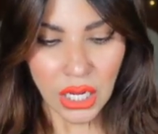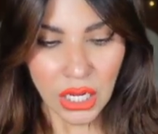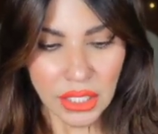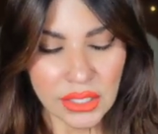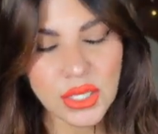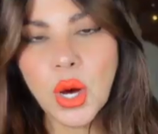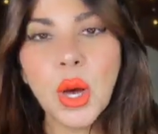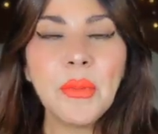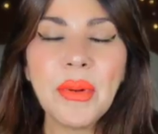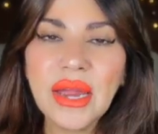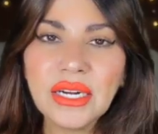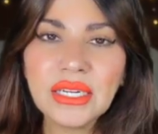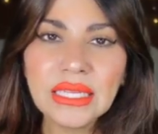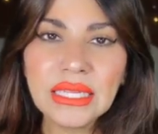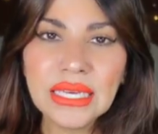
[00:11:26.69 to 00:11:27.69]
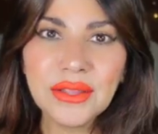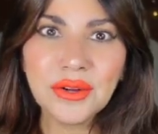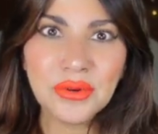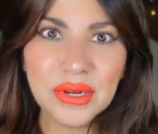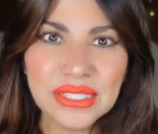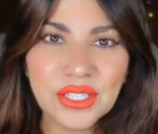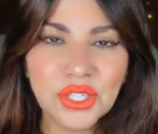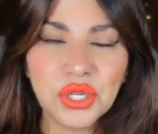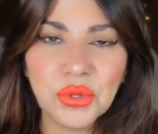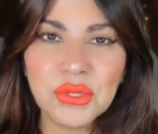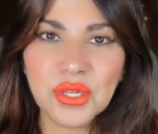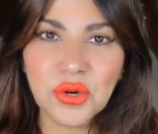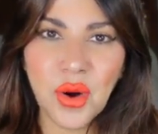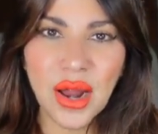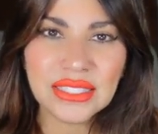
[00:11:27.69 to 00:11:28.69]
So apparently the reason she
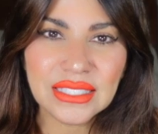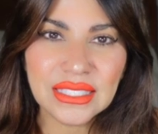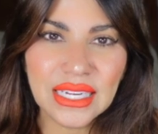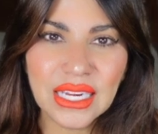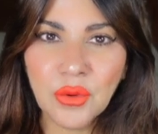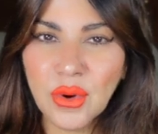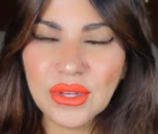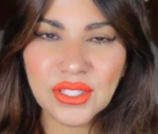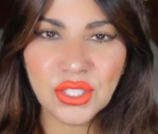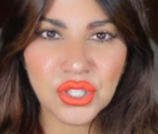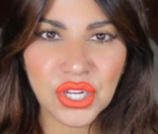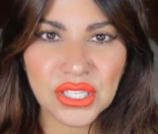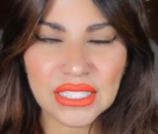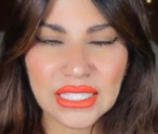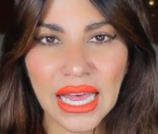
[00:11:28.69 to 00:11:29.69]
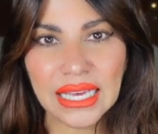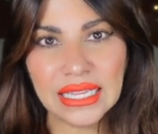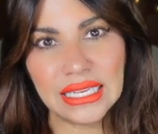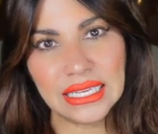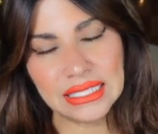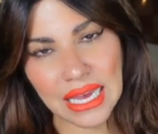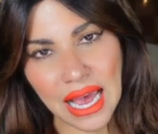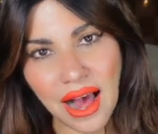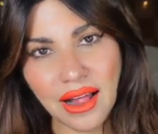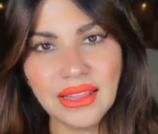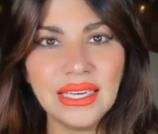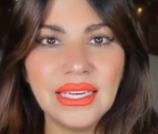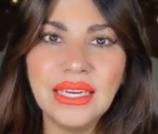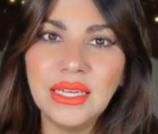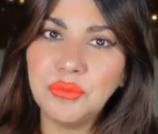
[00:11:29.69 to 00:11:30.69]
was arrested, it wasn't just like the
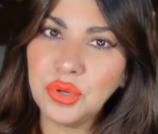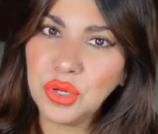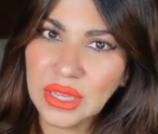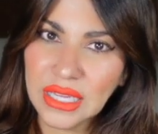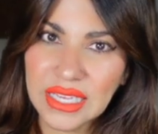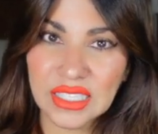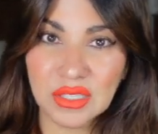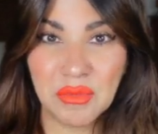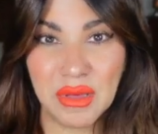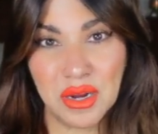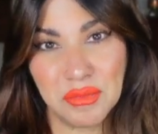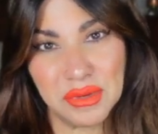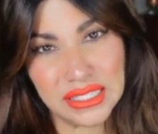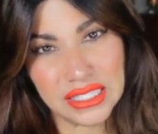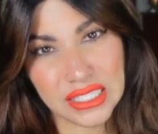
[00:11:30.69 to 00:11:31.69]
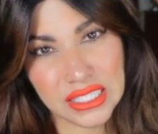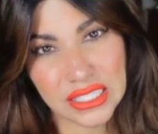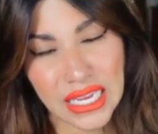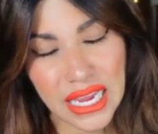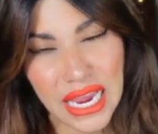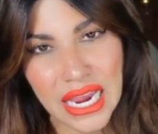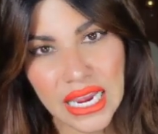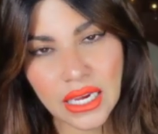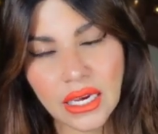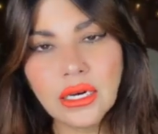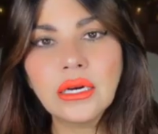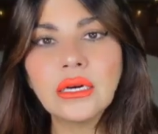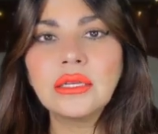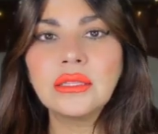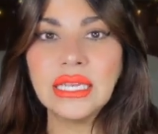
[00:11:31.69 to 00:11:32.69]
Italian police made a mistake.
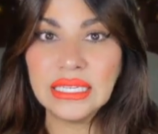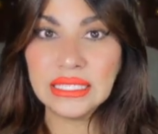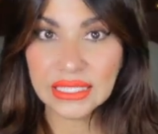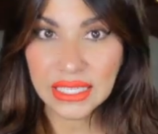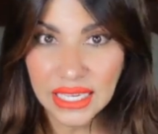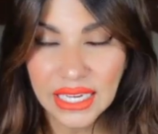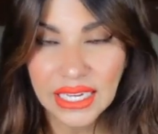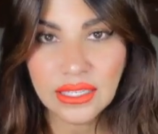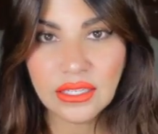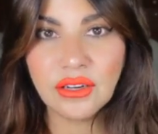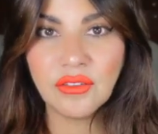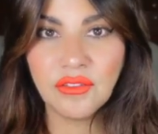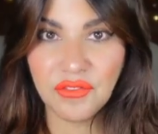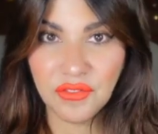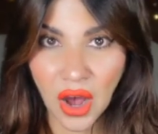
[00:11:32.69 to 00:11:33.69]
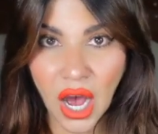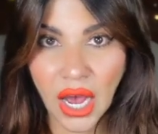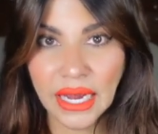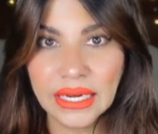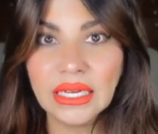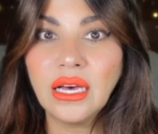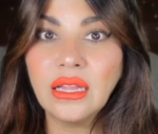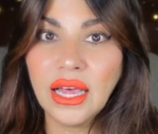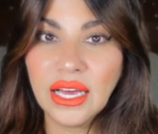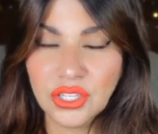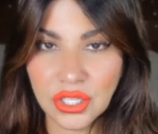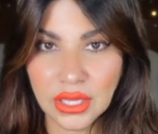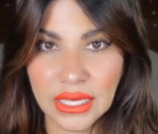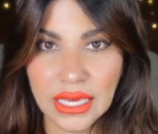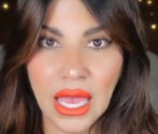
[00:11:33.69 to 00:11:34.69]
They did find
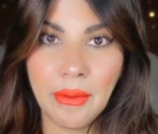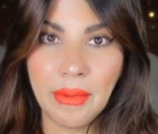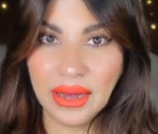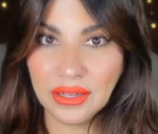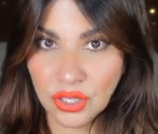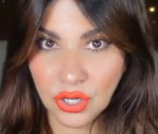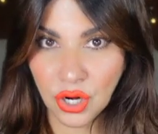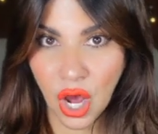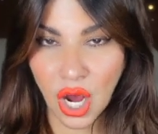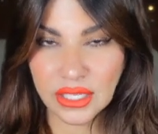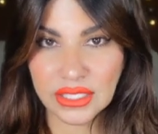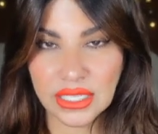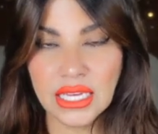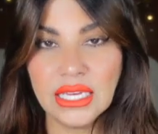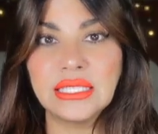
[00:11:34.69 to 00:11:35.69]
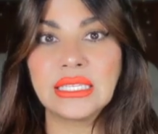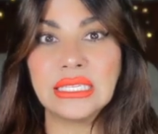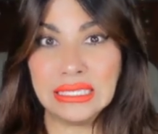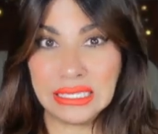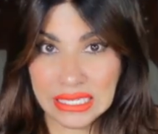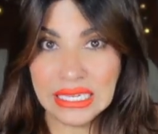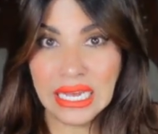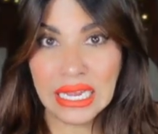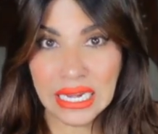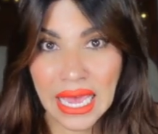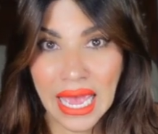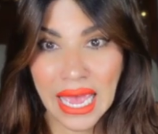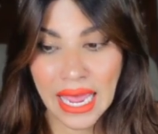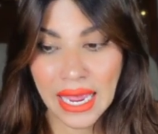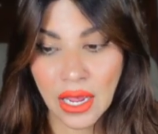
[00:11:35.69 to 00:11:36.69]
allegedly Amanda Knox's
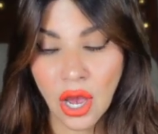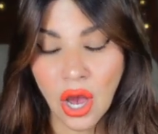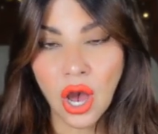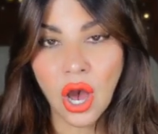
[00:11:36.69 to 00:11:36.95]
DNA